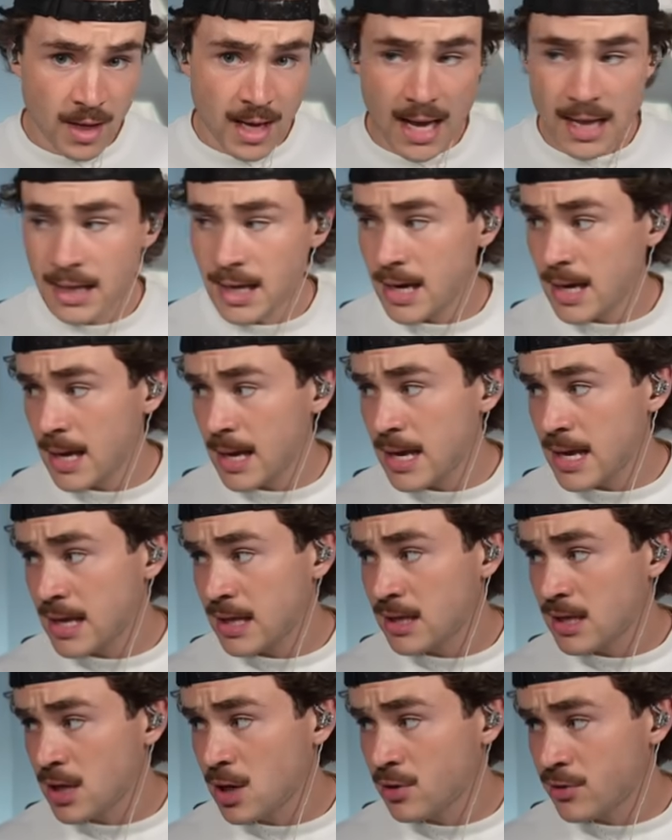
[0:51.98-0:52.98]
got, like,
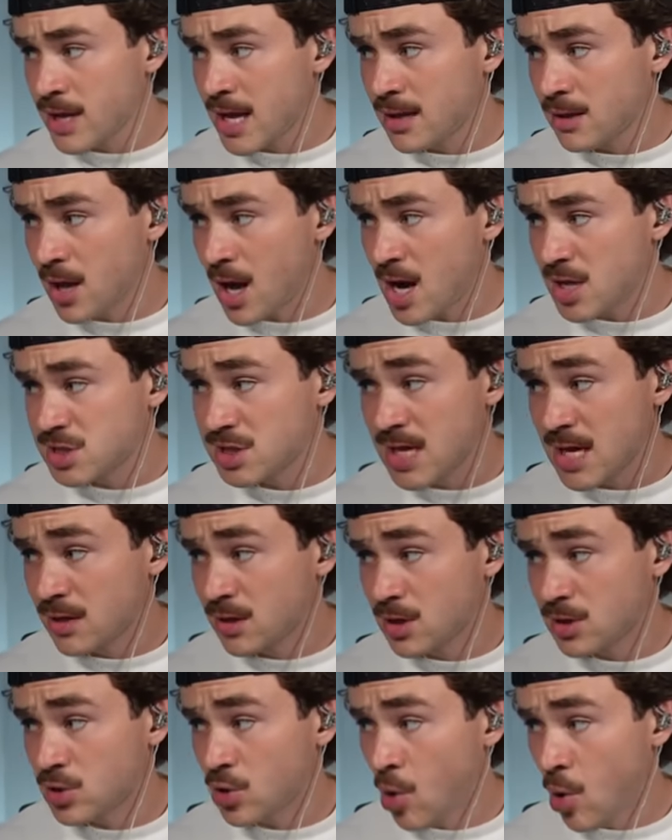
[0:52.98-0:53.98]
you know, they lost. They
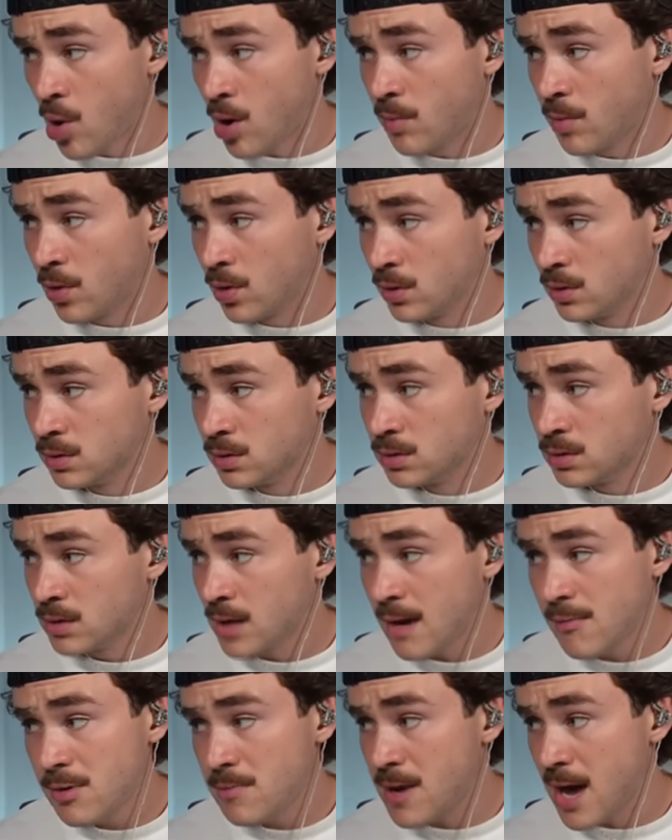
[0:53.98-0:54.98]
looked horrible.
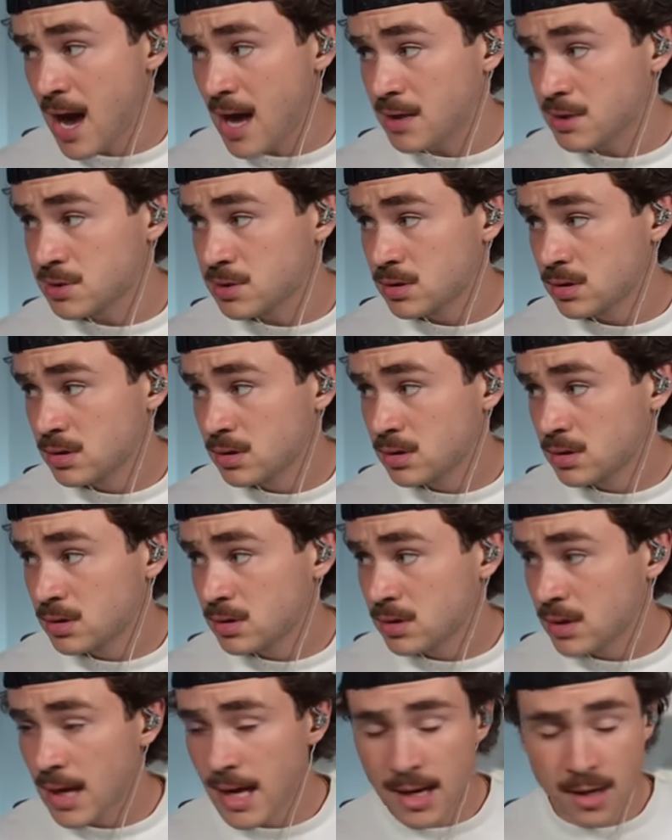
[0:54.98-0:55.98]
I'm going to be honest.
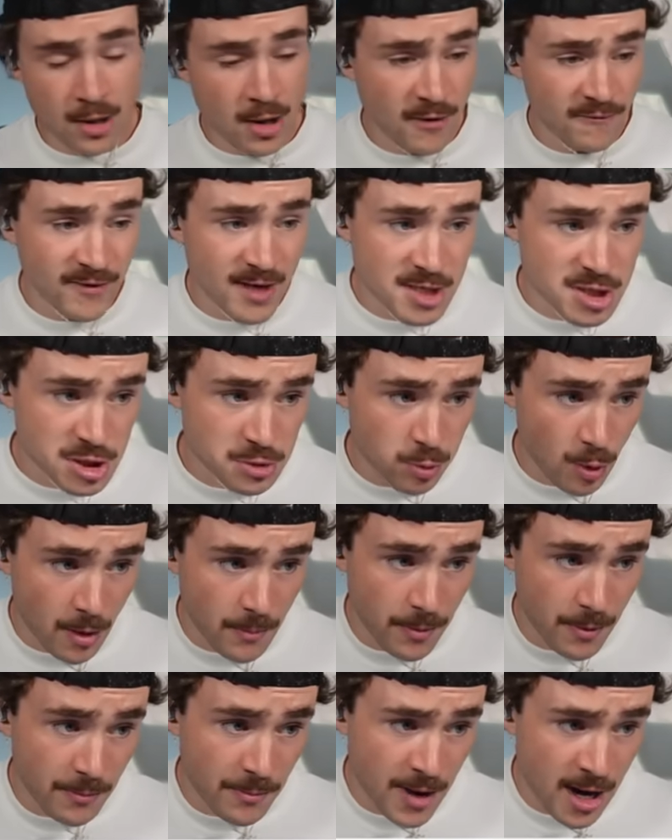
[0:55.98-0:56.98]
I don't know if they just weren't
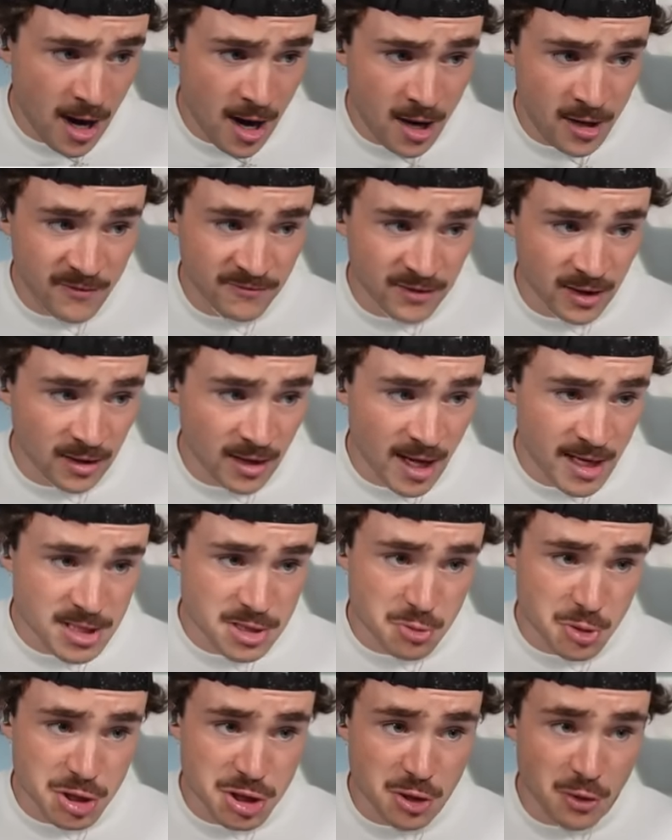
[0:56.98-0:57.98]
prepared, if the lights
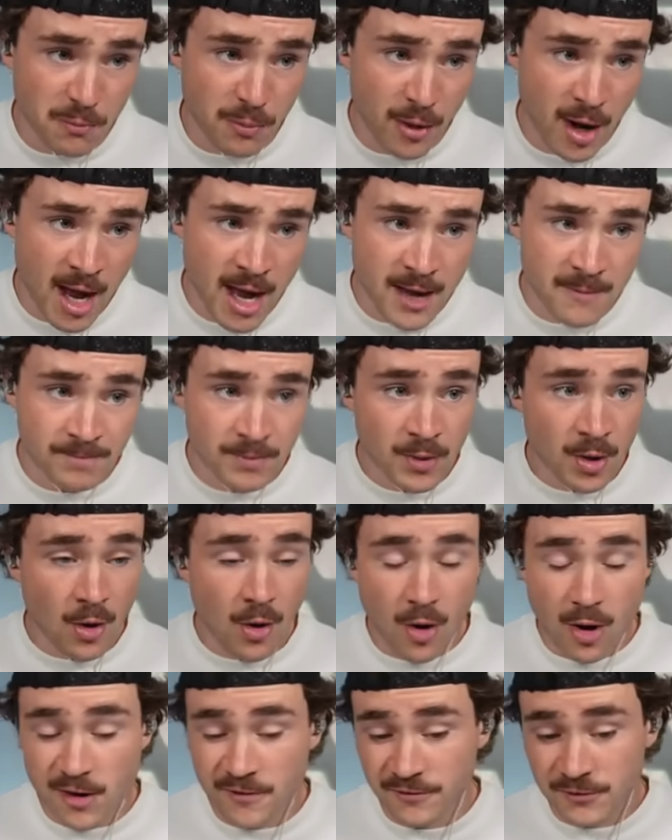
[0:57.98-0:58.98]
were too bright,
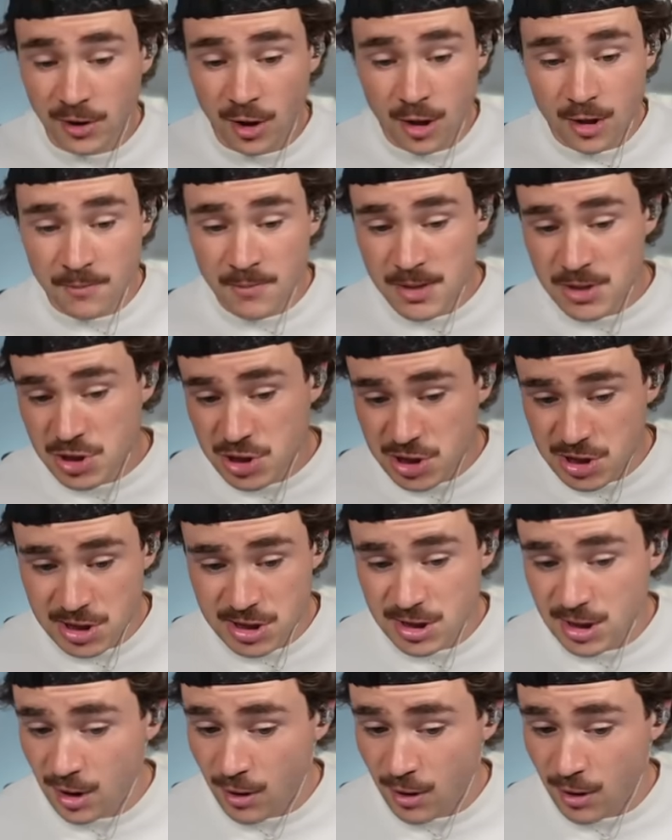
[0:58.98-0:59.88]
or if Lookman's just the